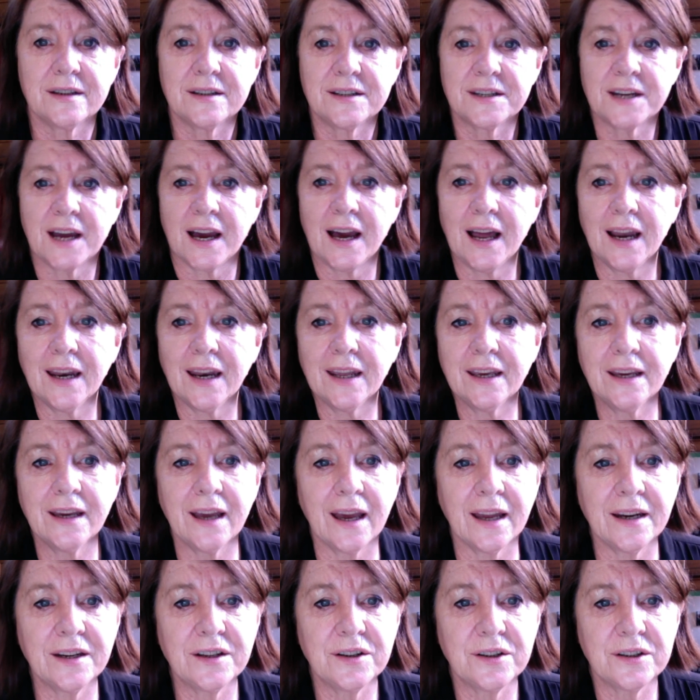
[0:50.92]
Darling
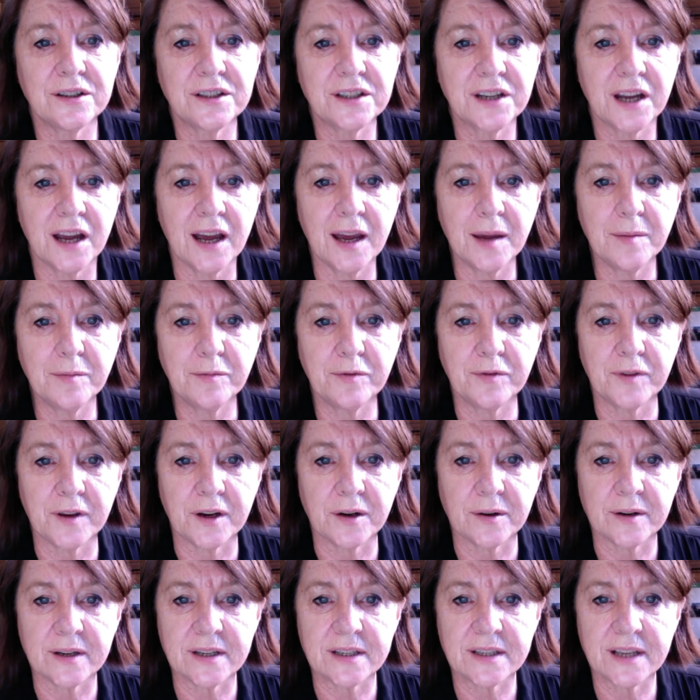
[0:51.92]
and her time
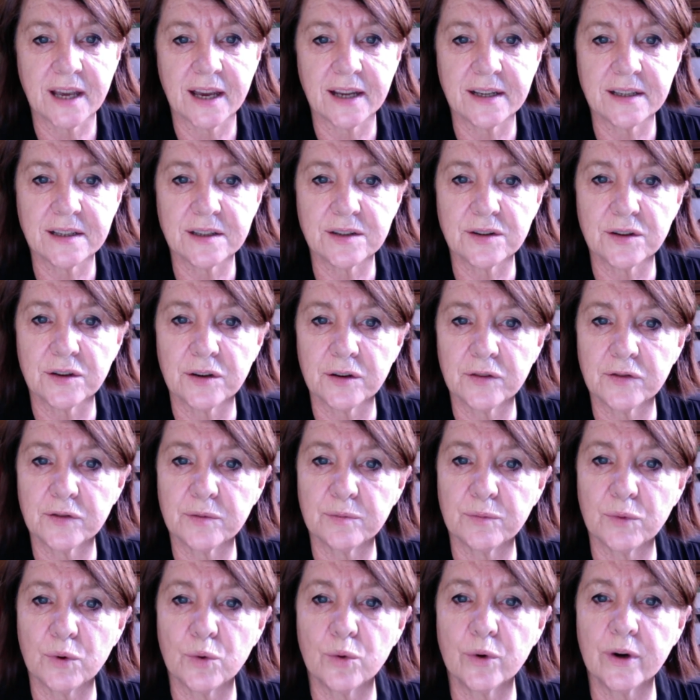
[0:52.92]
fairies had served
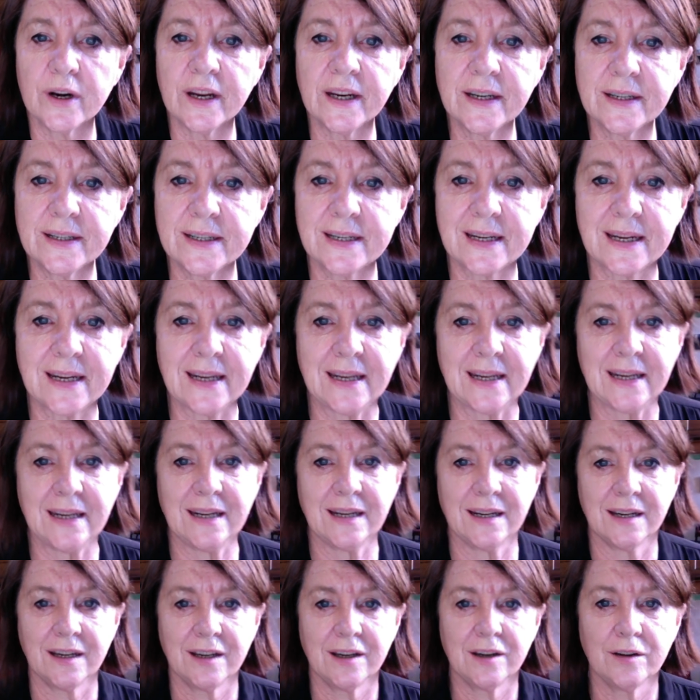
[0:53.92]
morning tea,
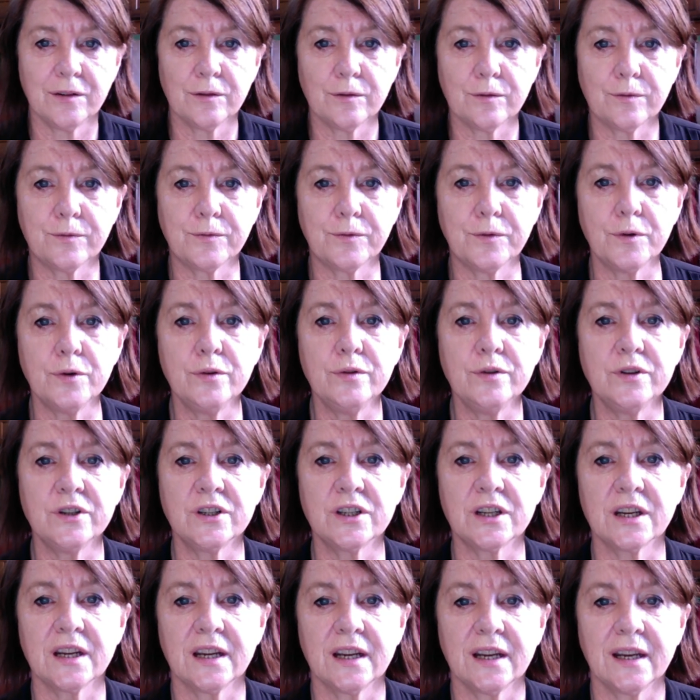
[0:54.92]

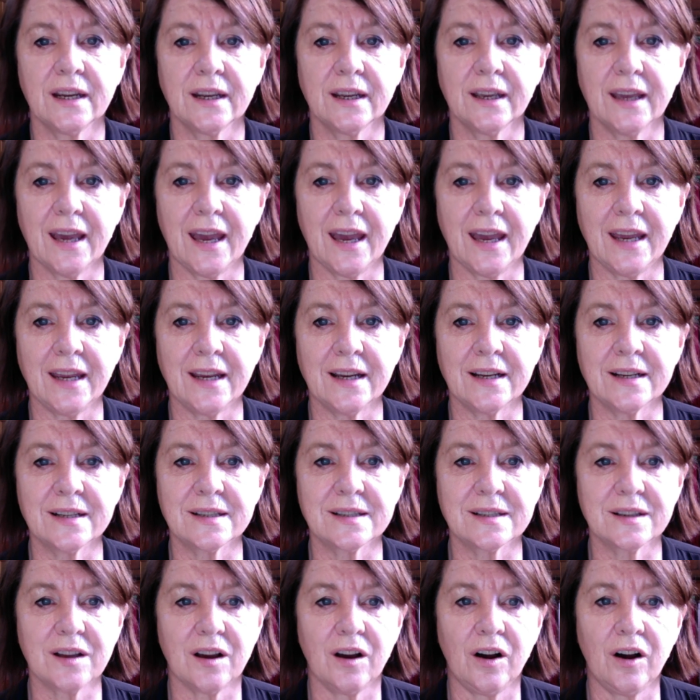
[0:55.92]
fruit,
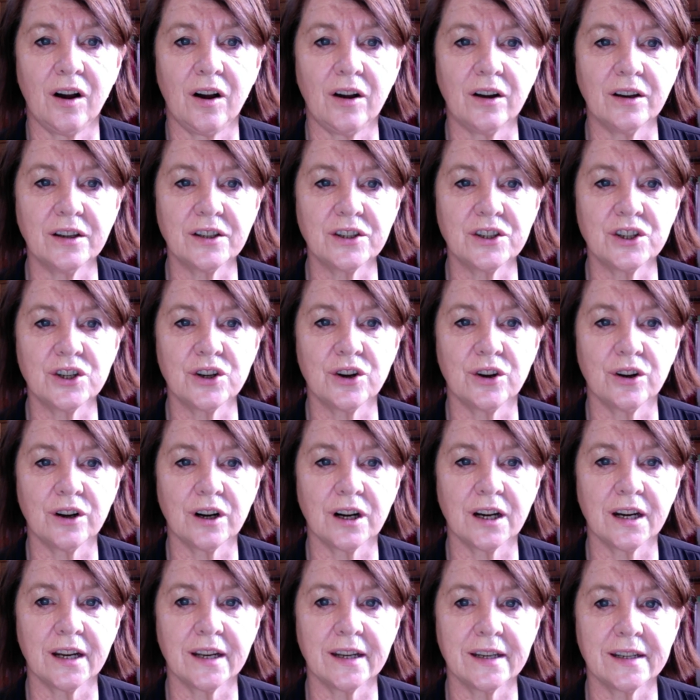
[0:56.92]
cakes, hot
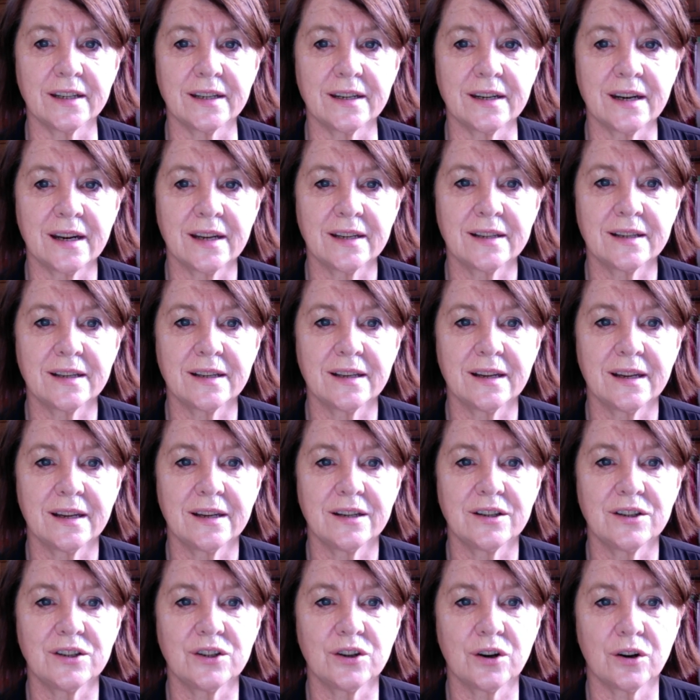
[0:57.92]
chocolate,
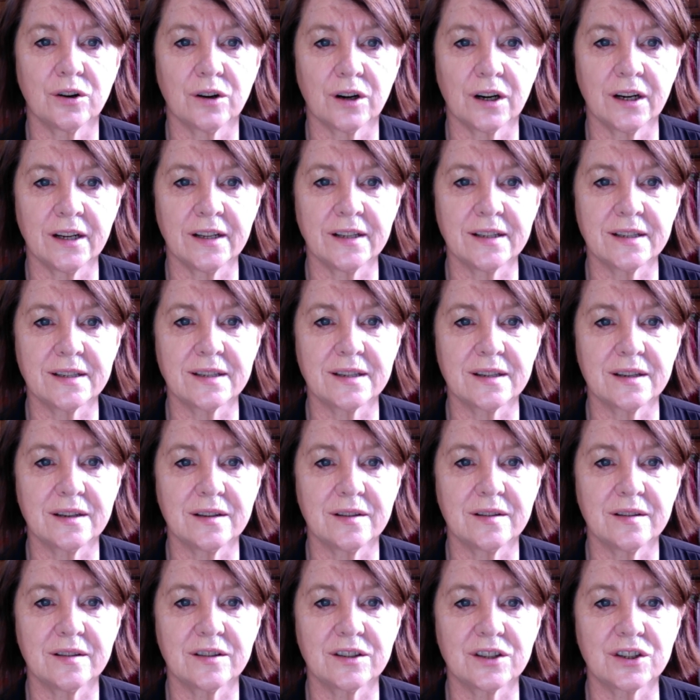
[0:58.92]
chocolates,
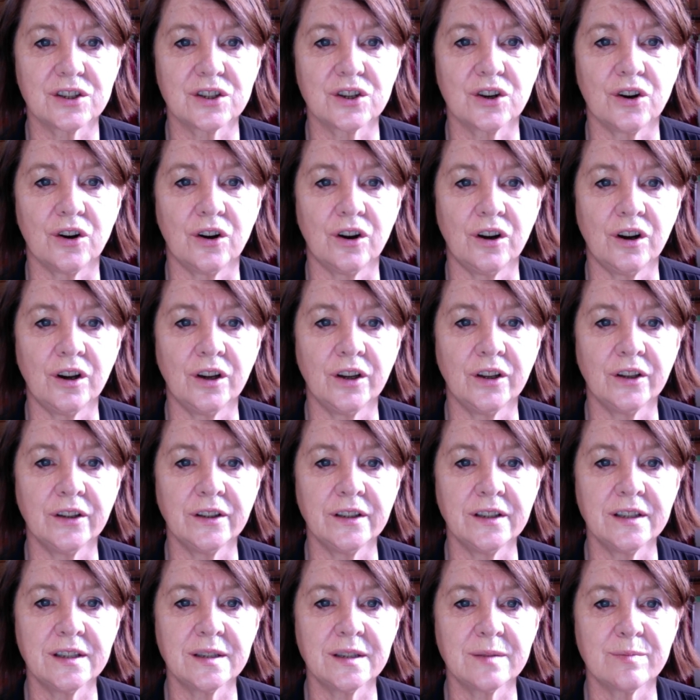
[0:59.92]

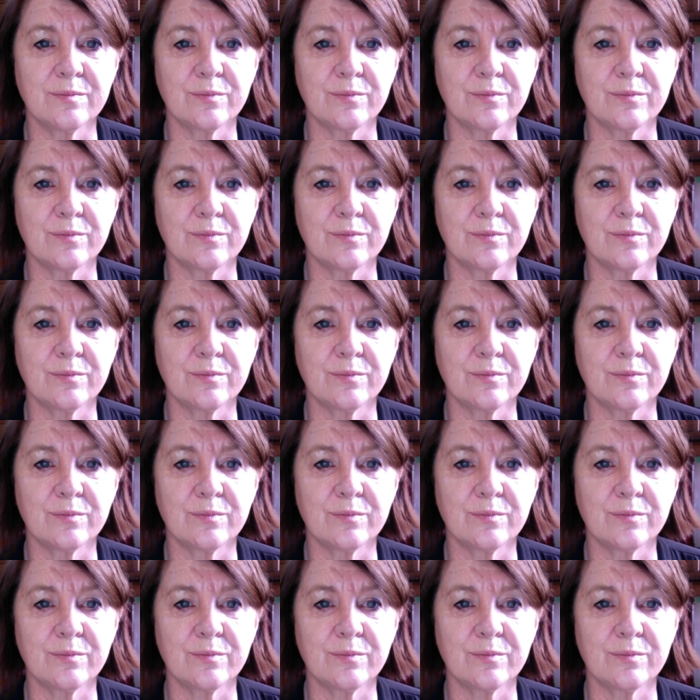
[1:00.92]
scones,